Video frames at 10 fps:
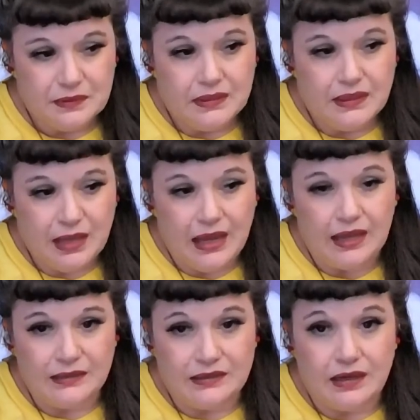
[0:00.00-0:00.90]

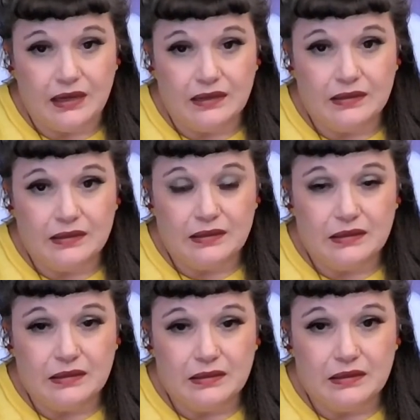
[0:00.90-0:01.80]
And
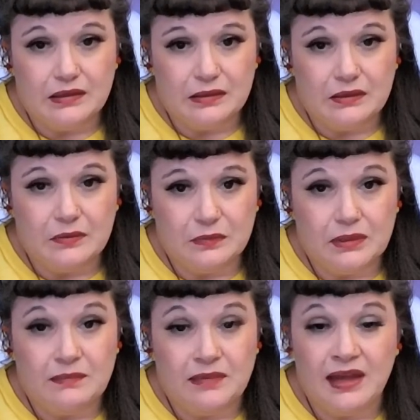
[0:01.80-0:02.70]
we
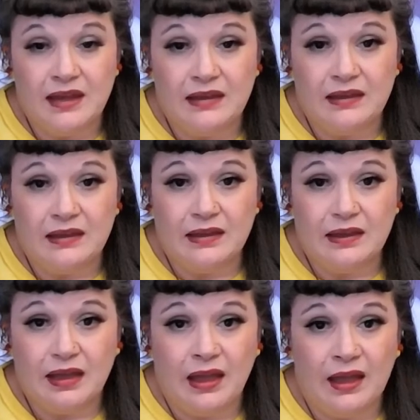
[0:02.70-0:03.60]
met,
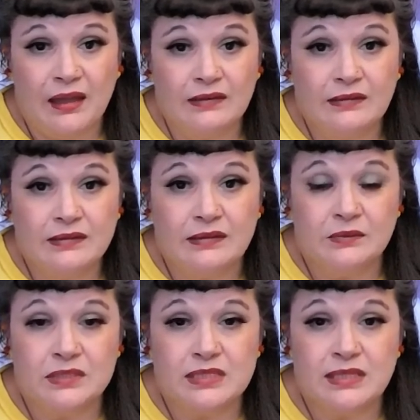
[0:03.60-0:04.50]
and there
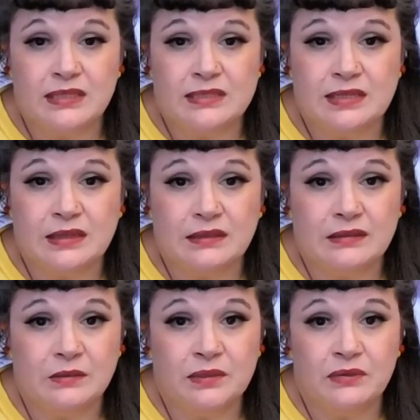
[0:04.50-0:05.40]
was kissing, a little
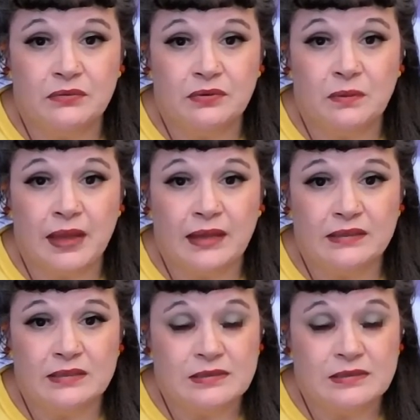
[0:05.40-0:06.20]
bit of romance.